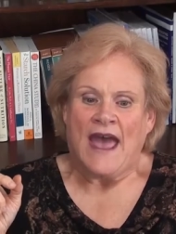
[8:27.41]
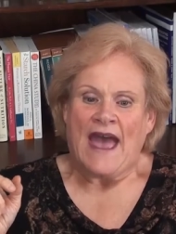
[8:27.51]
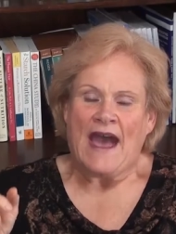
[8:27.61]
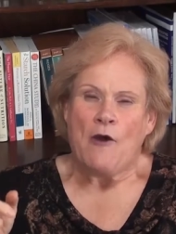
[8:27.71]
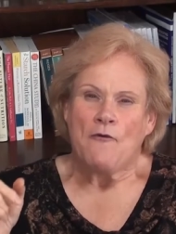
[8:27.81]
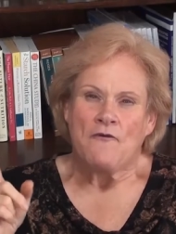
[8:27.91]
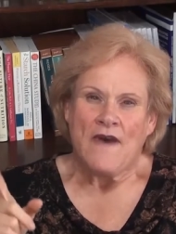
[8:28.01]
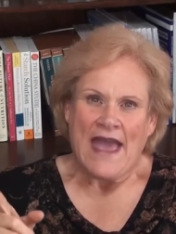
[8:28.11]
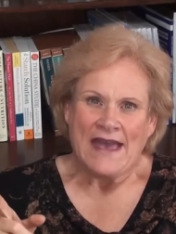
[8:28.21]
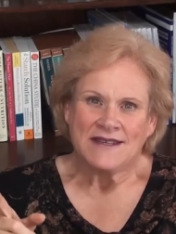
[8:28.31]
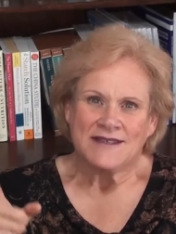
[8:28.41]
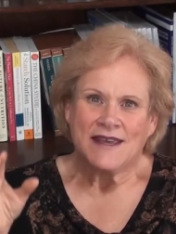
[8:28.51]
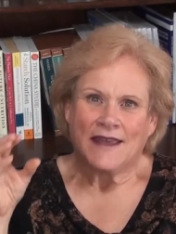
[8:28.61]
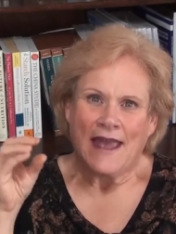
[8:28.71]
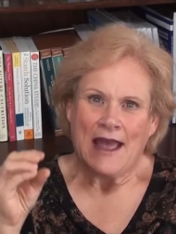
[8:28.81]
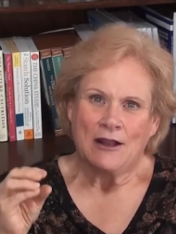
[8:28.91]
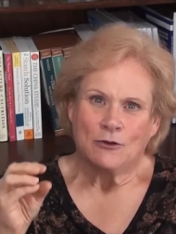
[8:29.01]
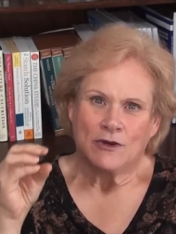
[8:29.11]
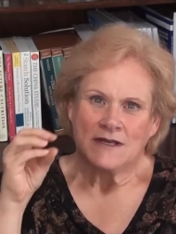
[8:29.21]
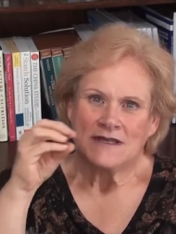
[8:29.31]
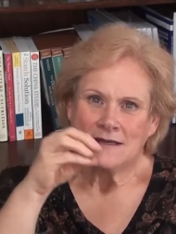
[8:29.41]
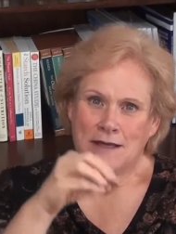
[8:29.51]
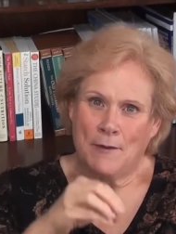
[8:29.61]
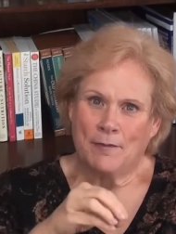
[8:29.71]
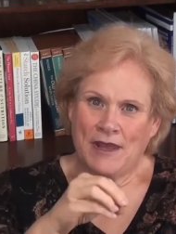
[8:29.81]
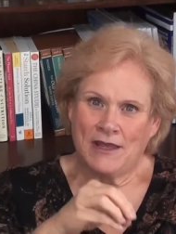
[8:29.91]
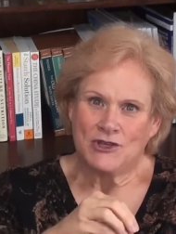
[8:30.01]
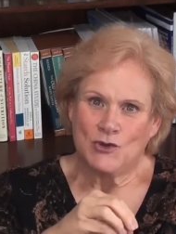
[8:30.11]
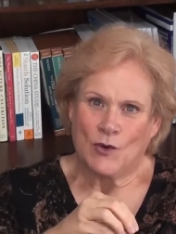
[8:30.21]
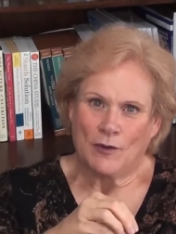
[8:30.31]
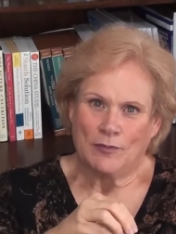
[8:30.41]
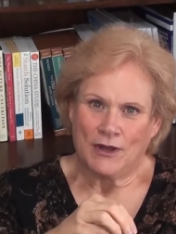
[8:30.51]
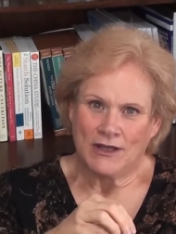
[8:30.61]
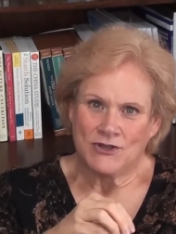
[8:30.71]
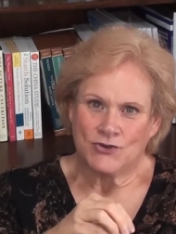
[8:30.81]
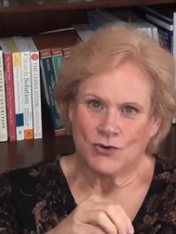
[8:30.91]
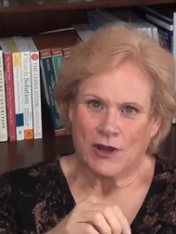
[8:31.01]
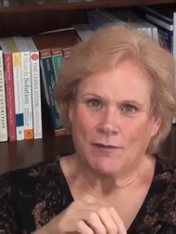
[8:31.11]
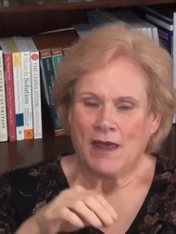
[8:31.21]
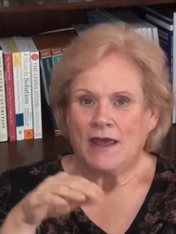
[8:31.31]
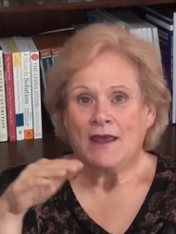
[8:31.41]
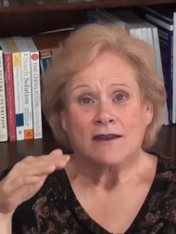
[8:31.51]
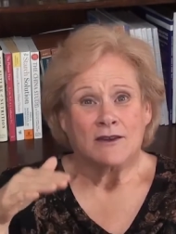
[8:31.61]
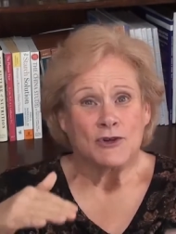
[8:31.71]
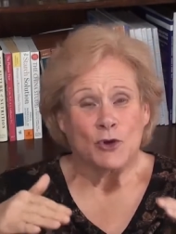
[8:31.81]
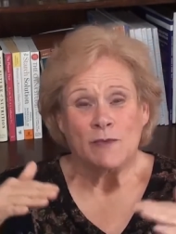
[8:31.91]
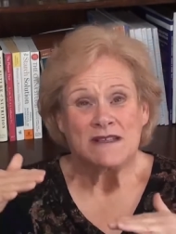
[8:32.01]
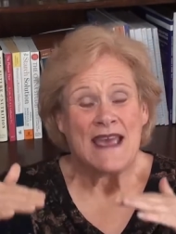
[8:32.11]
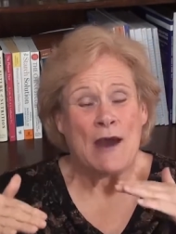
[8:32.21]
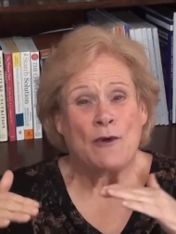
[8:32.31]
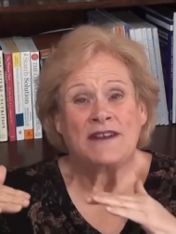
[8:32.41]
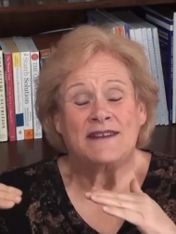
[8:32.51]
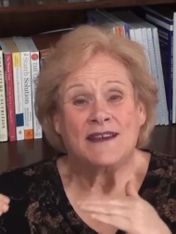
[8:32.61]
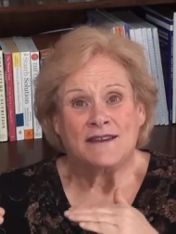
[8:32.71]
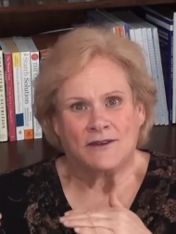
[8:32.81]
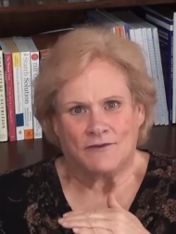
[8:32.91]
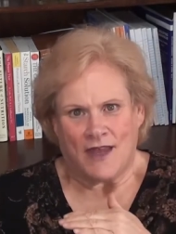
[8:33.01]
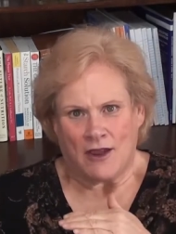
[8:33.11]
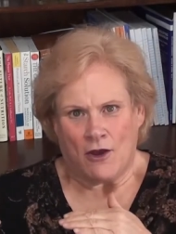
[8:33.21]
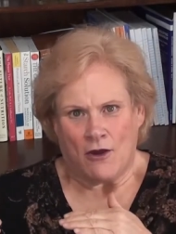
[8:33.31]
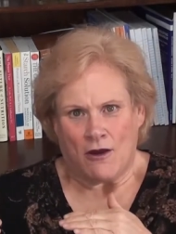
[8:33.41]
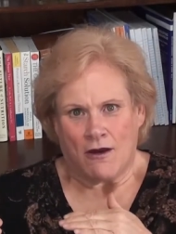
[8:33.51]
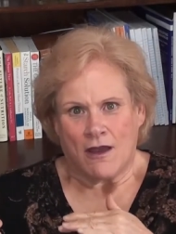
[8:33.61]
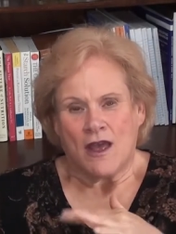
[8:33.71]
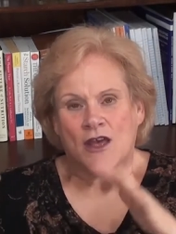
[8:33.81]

how fast calories dump into our bloodstream determines how addictive they are.